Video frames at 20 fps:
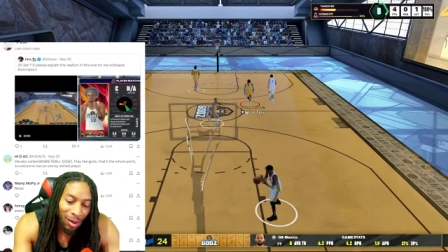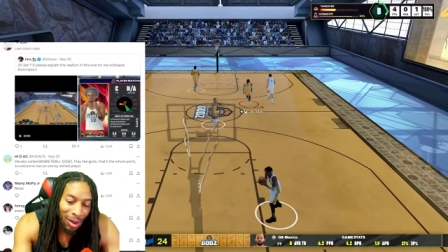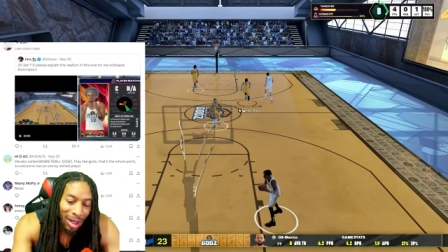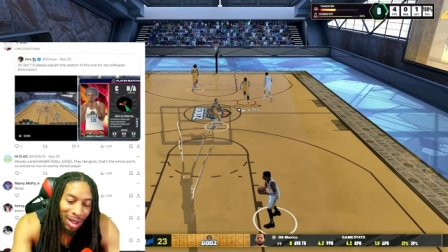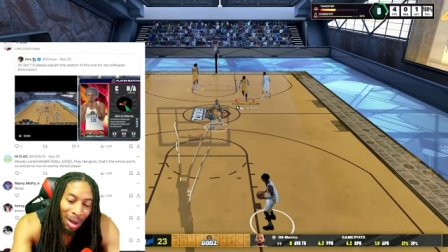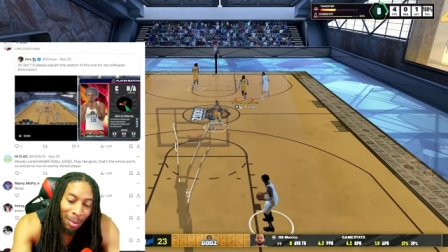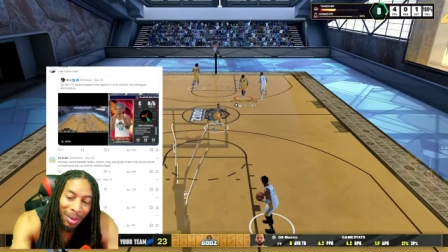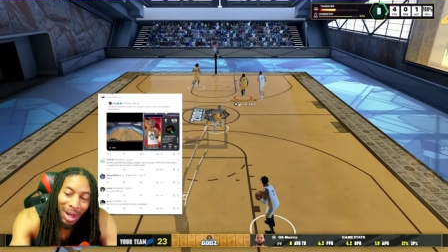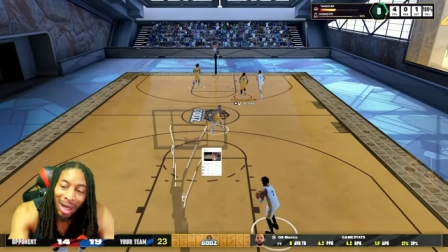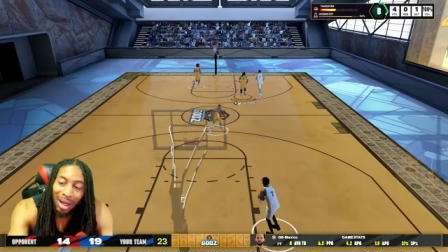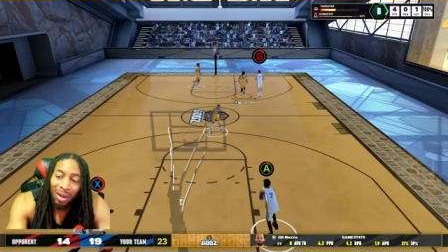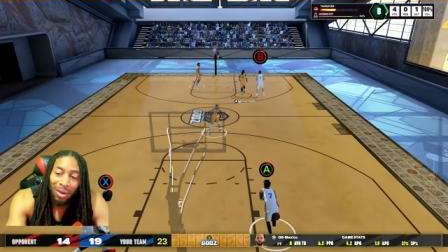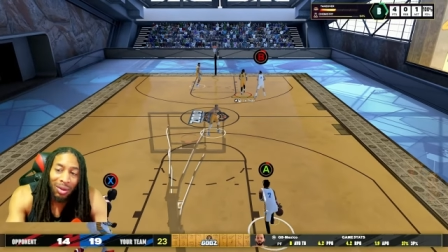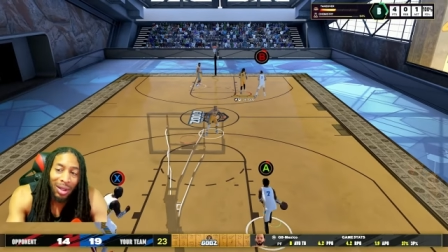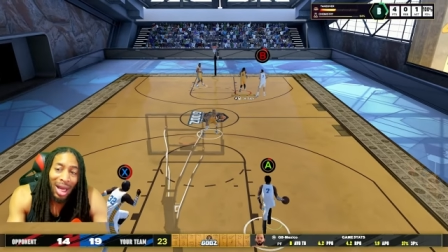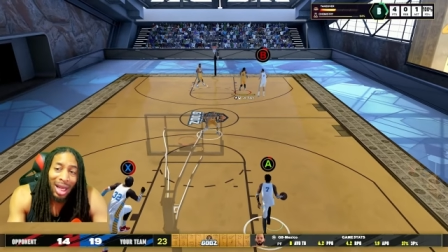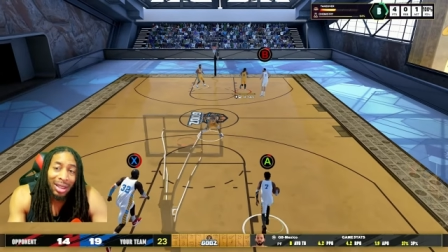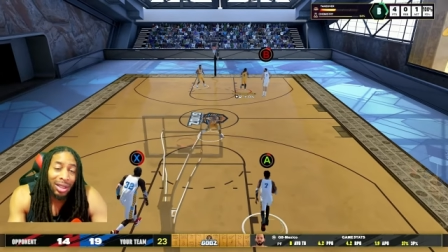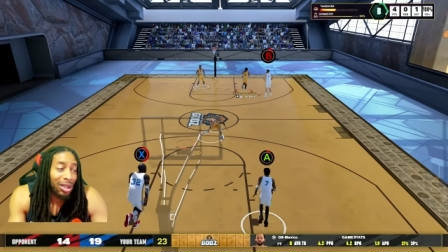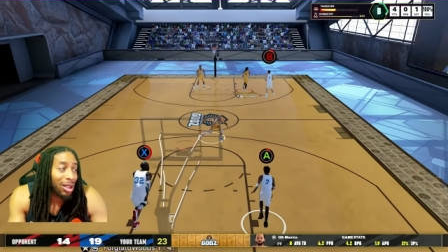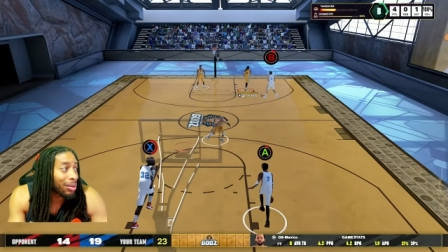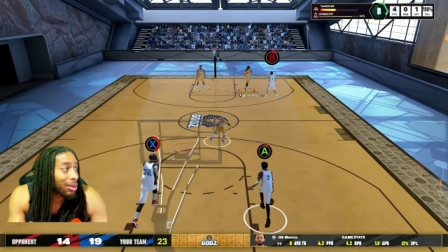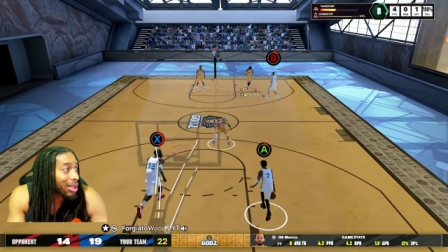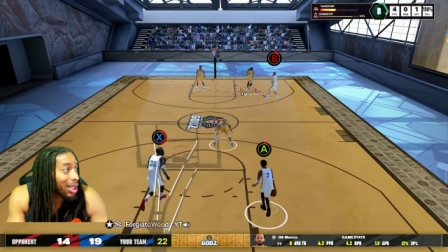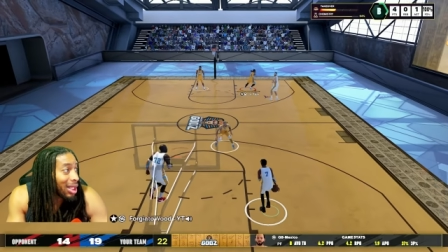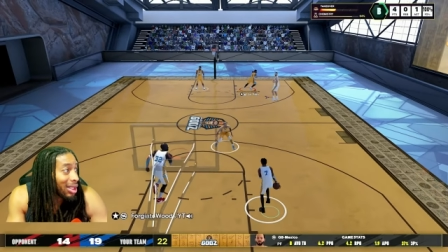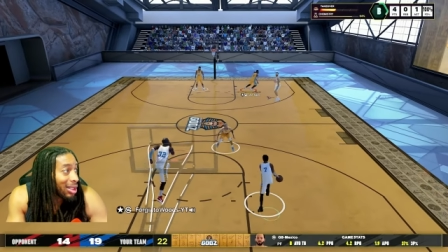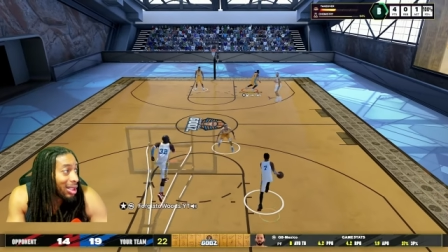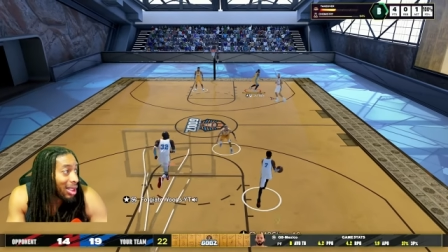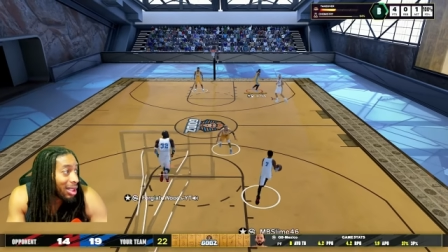And I'm not gonna lie, jump
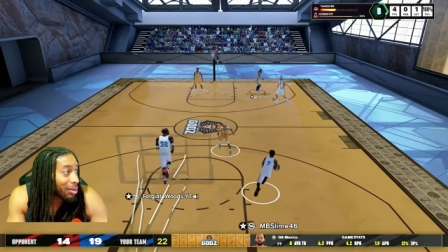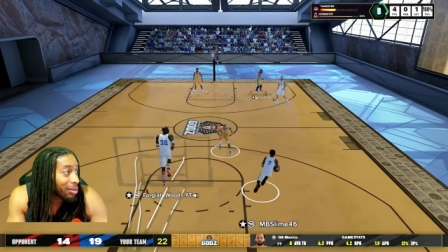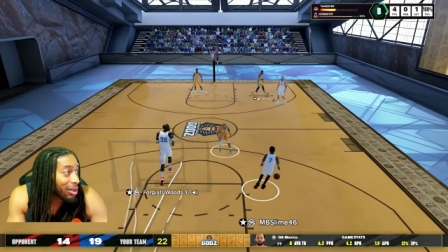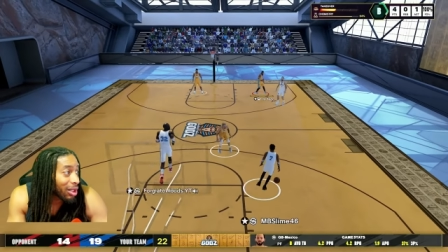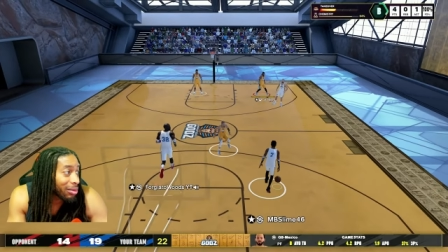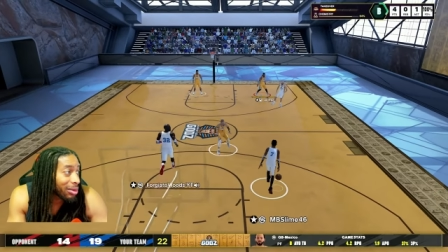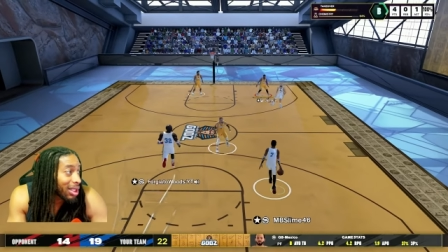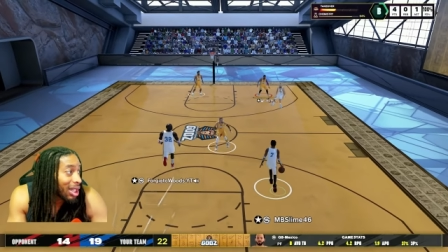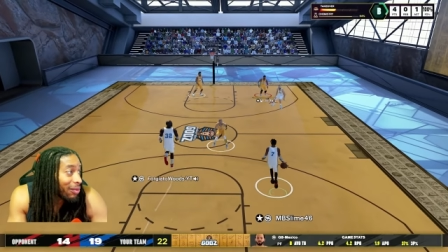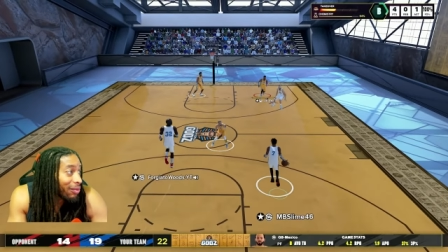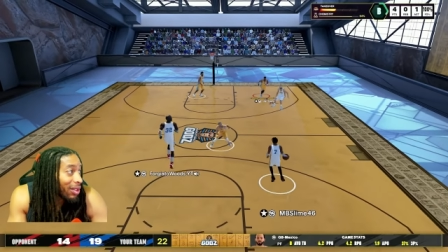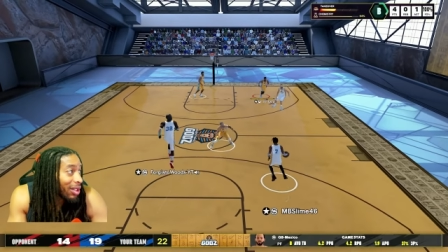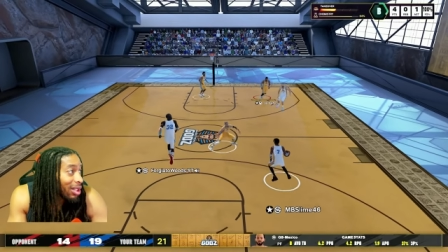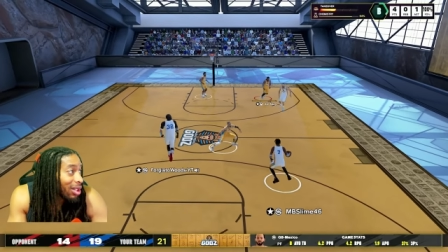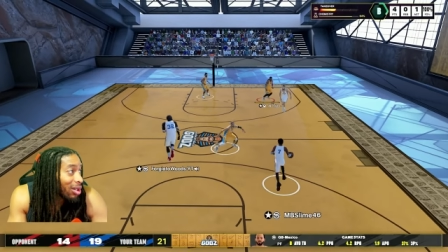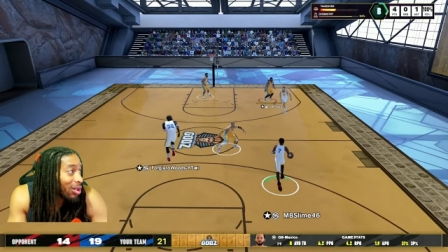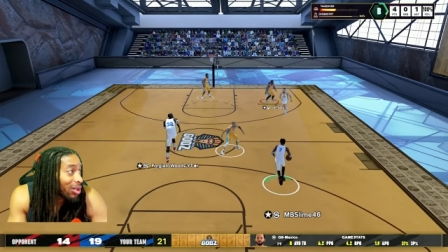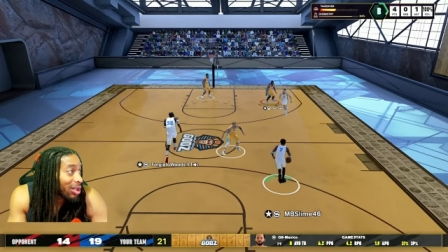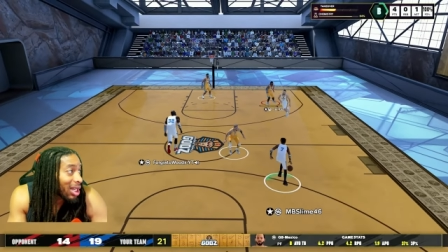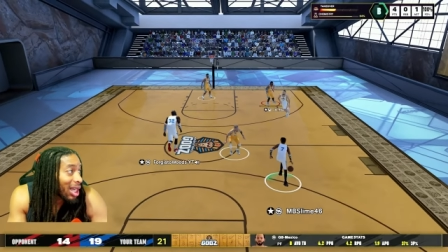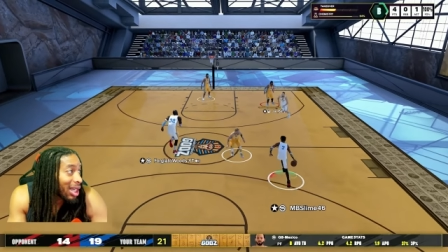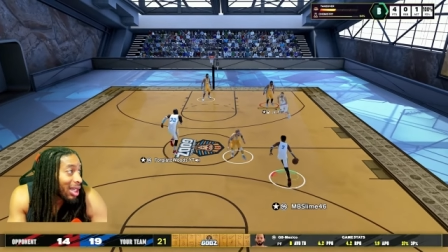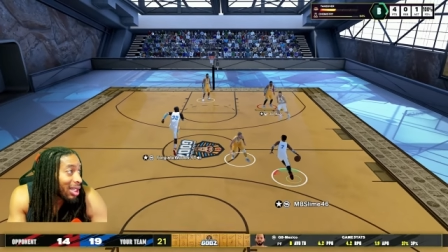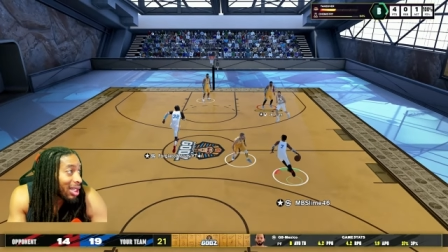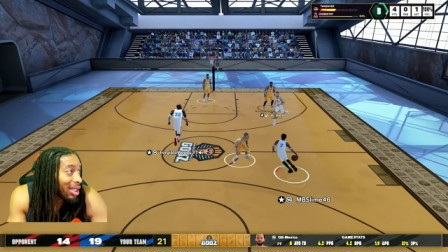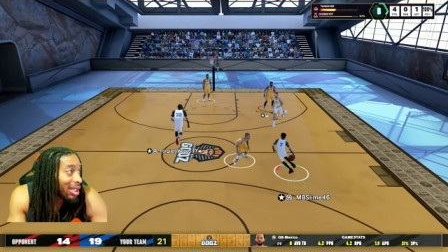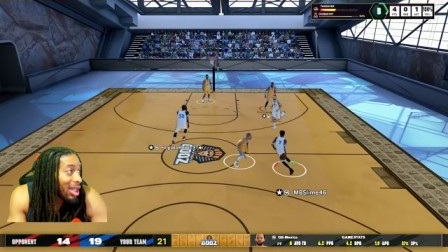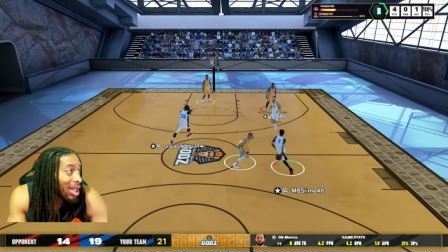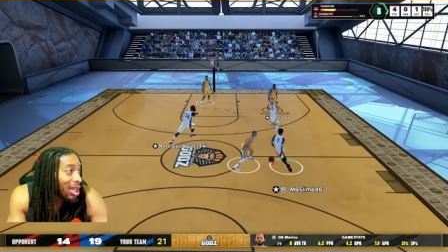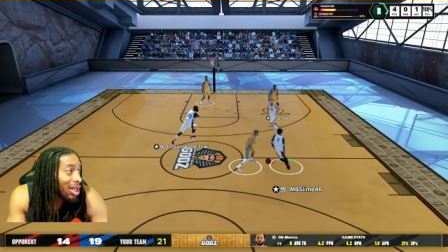shot same jump shot videos not
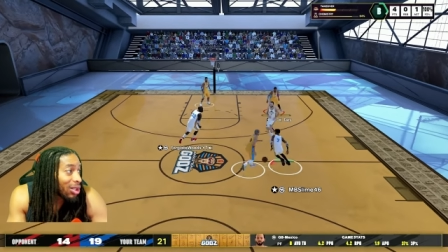hidden,